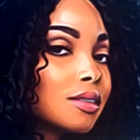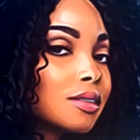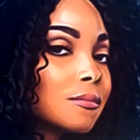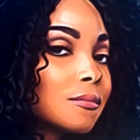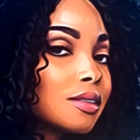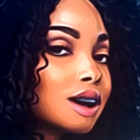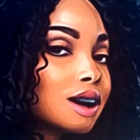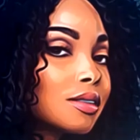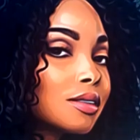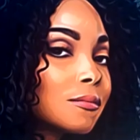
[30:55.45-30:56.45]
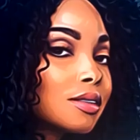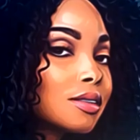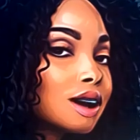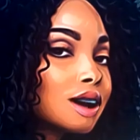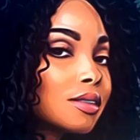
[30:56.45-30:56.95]
try so hard to ignore
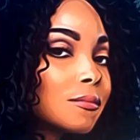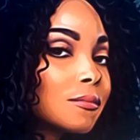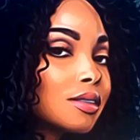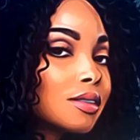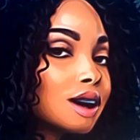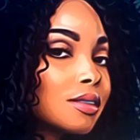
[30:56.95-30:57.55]
this blouse.